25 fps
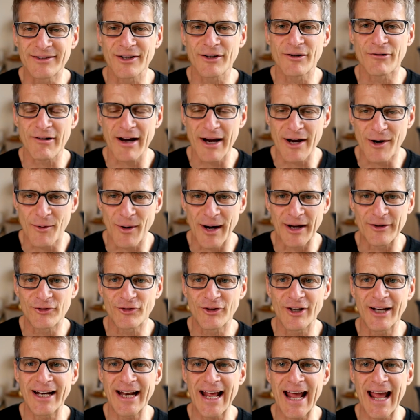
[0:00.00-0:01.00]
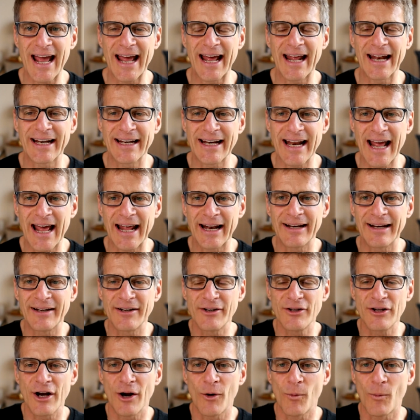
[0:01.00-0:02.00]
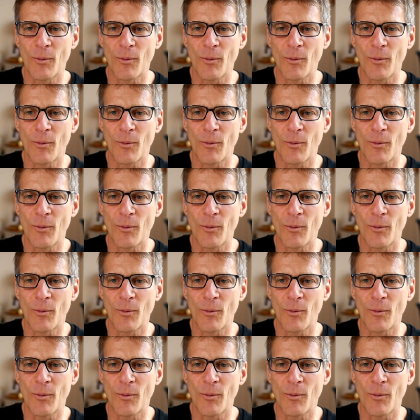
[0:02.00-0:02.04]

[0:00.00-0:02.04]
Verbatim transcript: a great question. And, and you know,